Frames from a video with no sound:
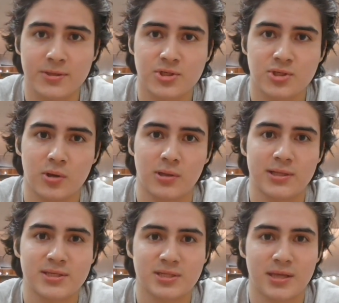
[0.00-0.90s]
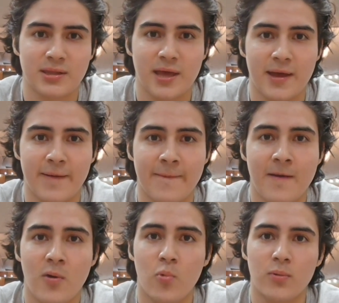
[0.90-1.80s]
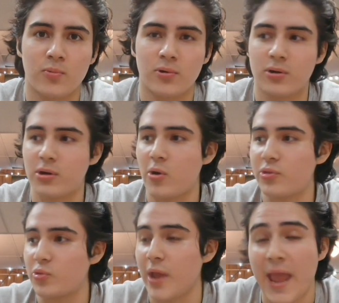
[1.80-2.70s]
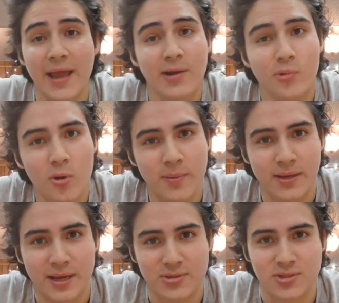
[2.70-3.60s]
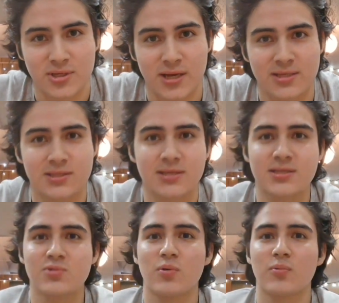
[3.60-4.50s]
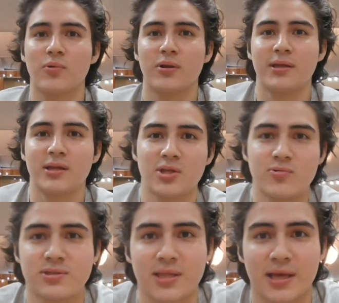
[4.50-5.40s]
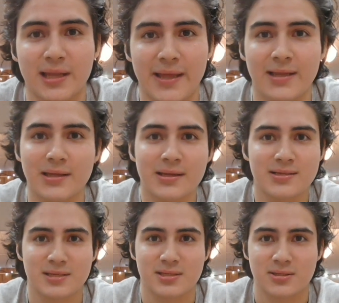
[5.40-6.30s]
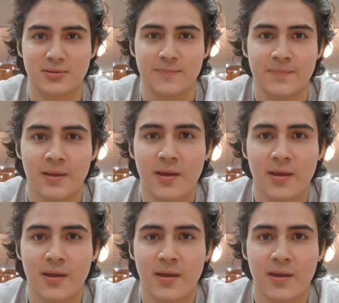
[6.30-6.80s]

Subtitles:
So let's say that when we're going through anaerobic exercise, this is when we're going to need to use the glycolytic system